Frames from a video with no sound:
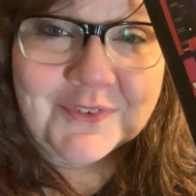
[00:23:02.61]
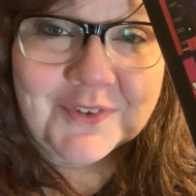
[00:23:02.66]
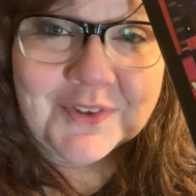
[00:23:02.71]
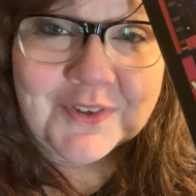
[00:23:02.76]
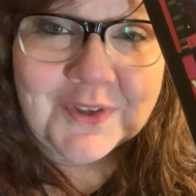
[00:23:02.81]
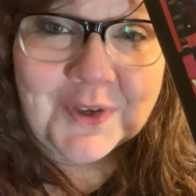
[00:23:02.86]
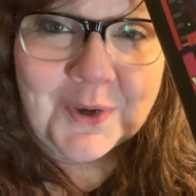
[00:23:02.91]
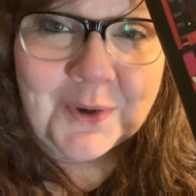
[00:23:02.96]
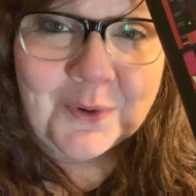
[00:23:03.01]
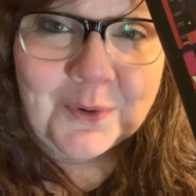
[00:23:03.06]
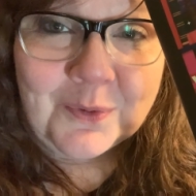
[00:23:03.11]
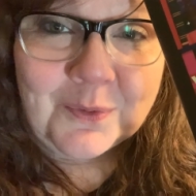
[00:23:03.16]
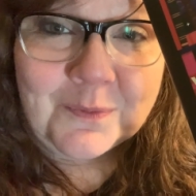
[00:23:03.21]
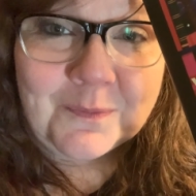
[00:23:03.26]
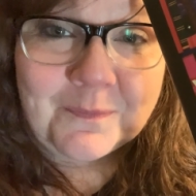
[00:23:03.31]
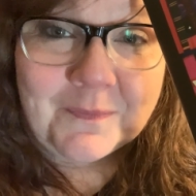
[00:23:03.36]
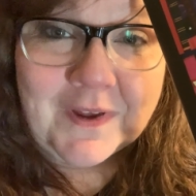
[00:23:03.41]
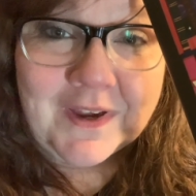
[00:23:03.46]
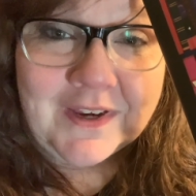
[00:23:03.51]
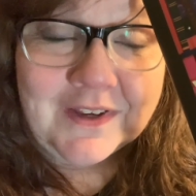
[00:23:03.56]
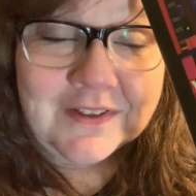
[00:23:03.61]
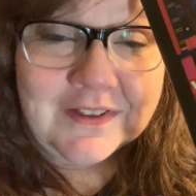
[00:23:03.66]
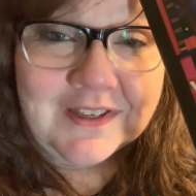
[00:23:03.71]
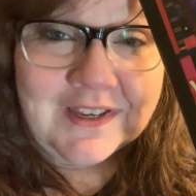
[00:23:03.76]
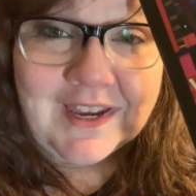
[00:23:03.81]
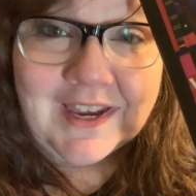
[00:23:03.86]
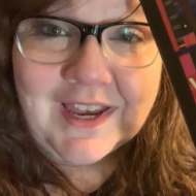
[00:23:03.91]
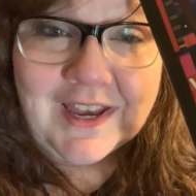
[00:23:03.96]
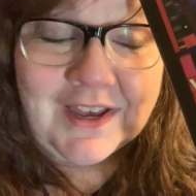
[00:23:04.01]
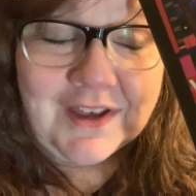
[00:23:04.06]
So
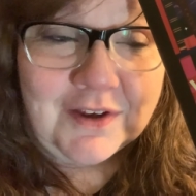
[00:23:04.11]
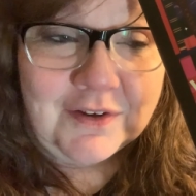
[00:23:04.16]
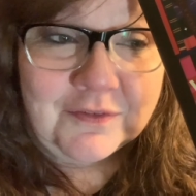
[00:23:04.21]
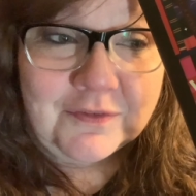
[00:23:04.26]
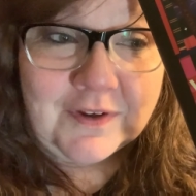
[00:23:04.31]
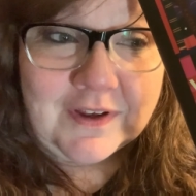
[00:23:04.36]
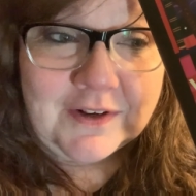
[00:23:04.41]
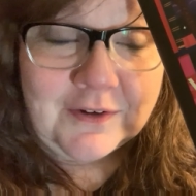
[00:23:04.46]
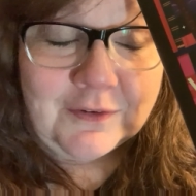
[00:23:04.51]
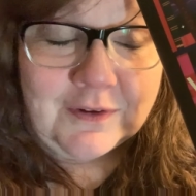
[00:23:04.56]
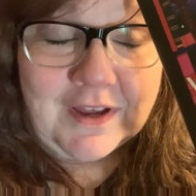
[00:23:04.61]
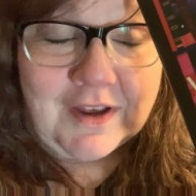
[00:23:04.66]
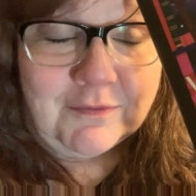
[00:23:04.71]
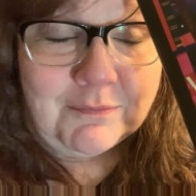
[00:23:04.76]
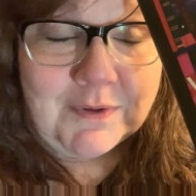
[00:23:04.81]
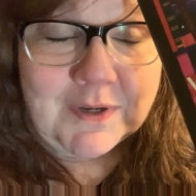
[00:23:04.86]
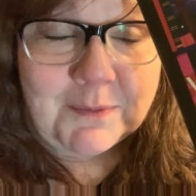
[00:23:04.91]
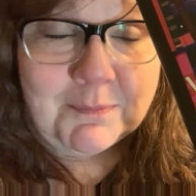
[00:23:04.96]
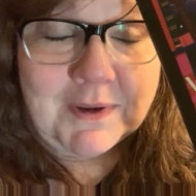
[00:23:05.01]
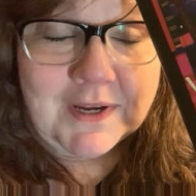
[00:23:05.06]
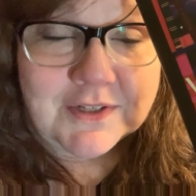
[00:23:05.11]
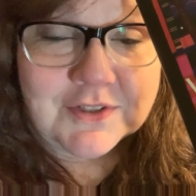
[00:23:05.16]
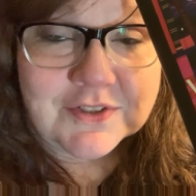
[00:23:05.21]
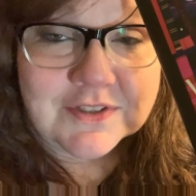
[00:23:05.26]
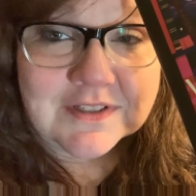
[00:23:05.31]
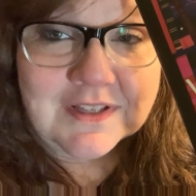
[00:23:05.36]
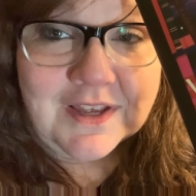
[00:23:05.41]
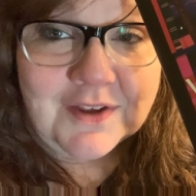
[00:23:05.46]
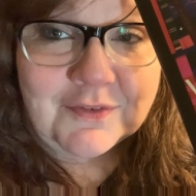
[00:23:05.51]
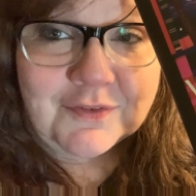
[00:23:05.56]
I don't have many
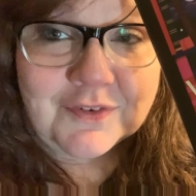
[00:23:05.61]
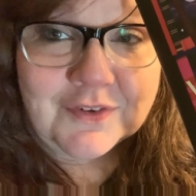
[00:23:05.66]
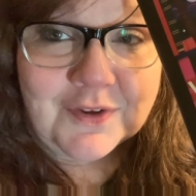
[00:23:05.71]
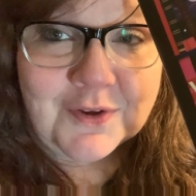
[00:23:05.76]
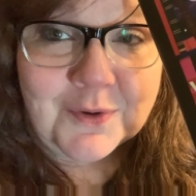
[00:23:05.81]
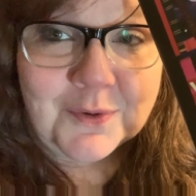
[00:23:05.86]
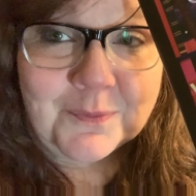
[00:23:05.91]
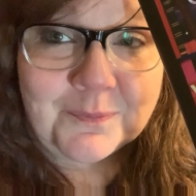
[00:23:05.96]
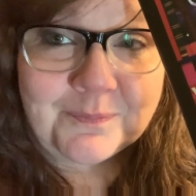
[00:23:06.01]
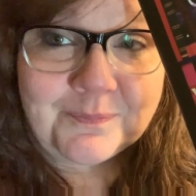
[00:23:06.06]
pages left, so